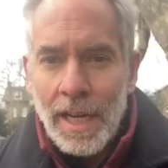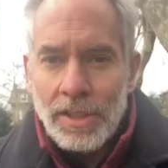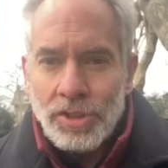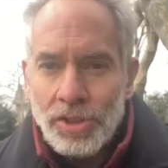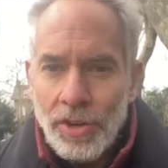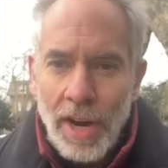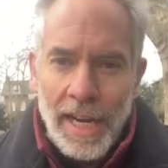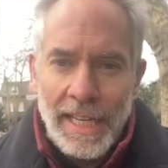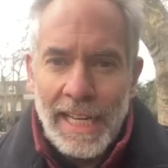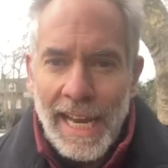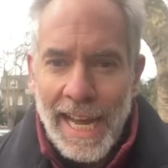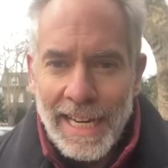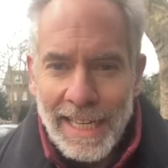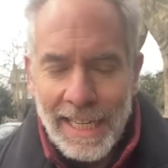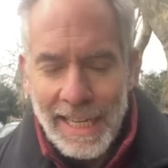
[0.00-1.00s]
try to
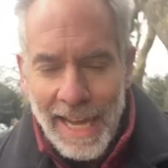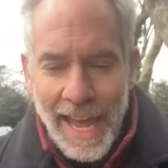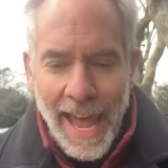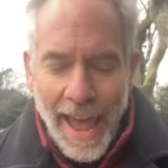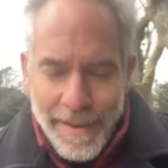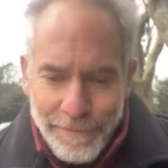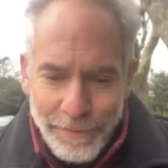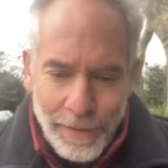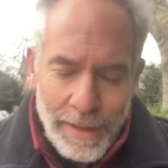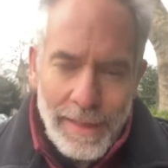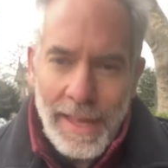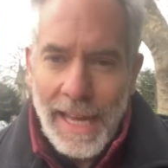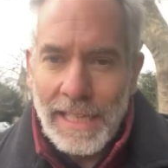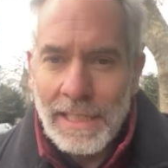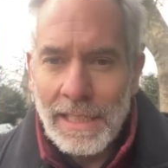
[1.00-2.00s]
get
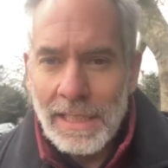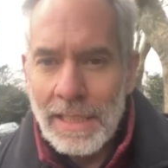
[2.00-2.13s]
everything